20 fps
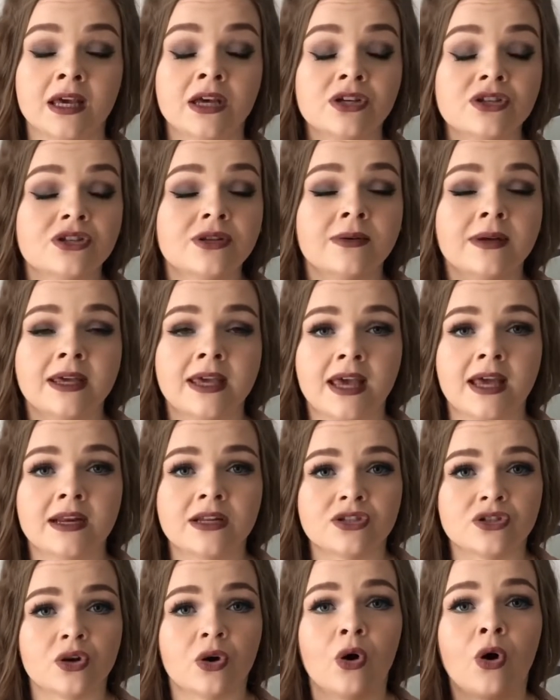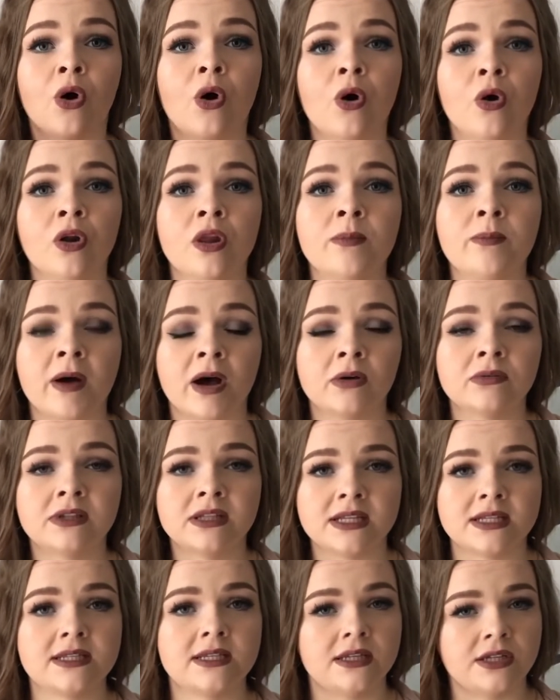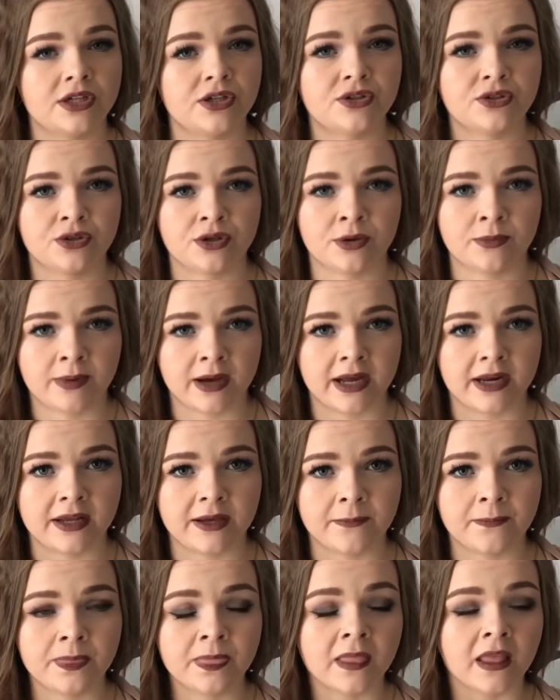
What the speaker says: So again, it's all about listening to your body.